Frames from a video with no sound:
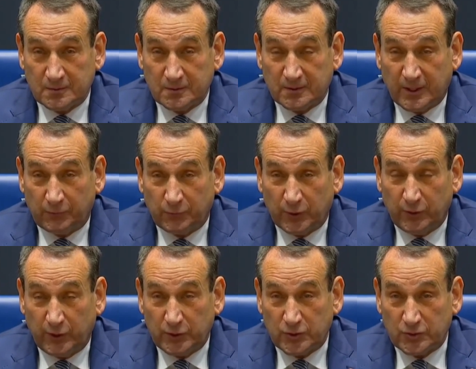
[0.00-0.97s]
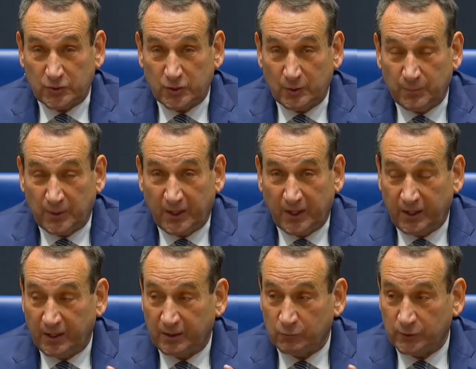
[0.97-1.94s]
that relationship I
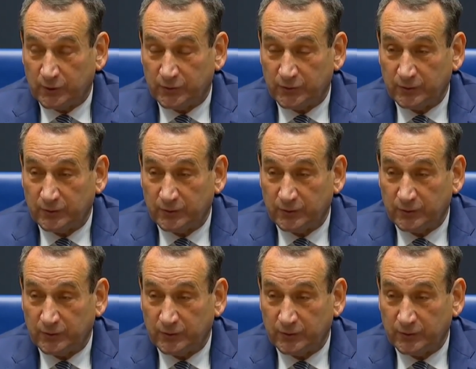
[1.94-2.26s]
had with